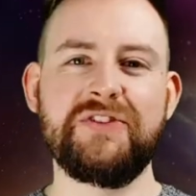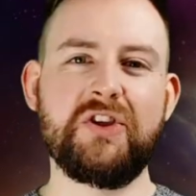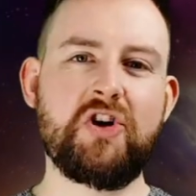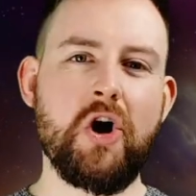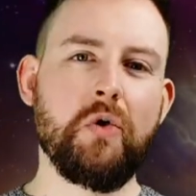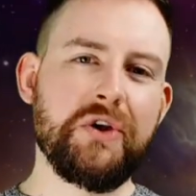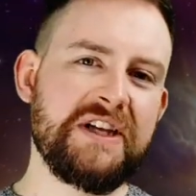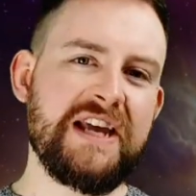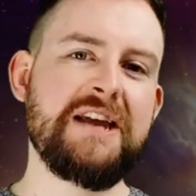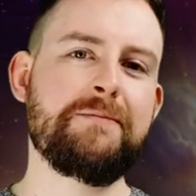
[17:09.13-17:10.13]
The
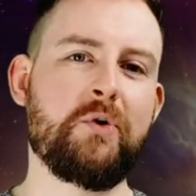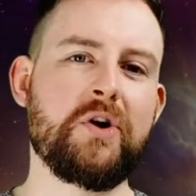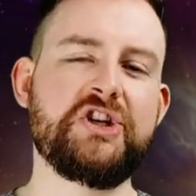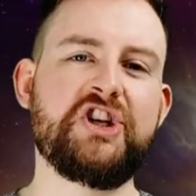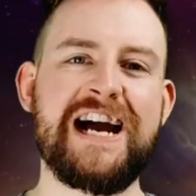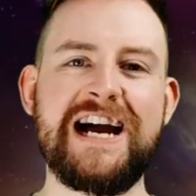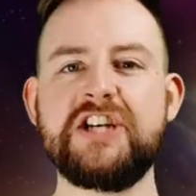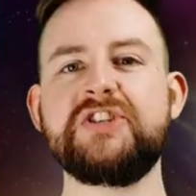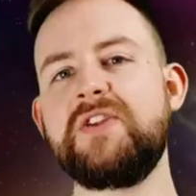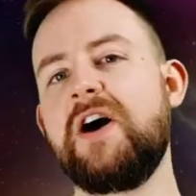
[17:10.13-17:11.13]
Golden Gate Bridge
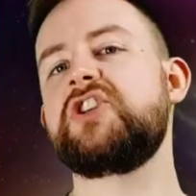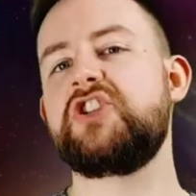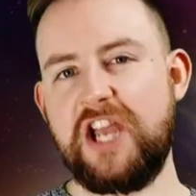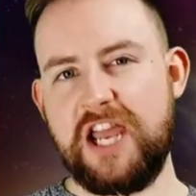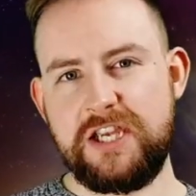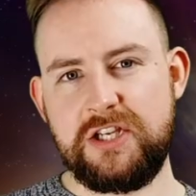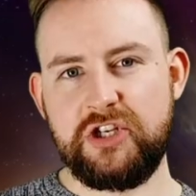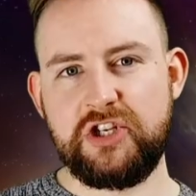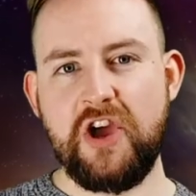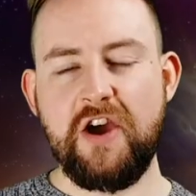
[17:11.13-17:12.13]
has not
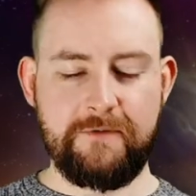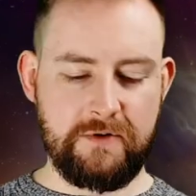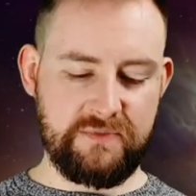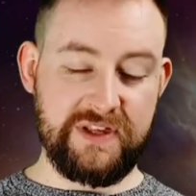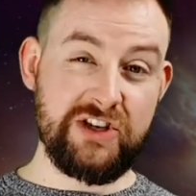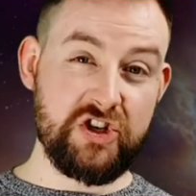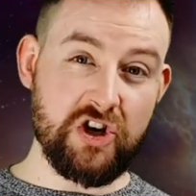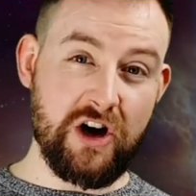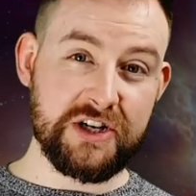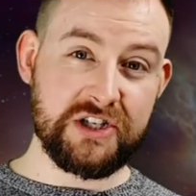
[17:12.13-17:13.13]
changed from this
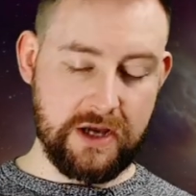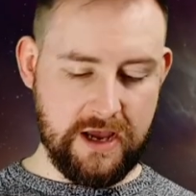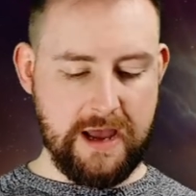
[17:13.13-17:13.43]
shot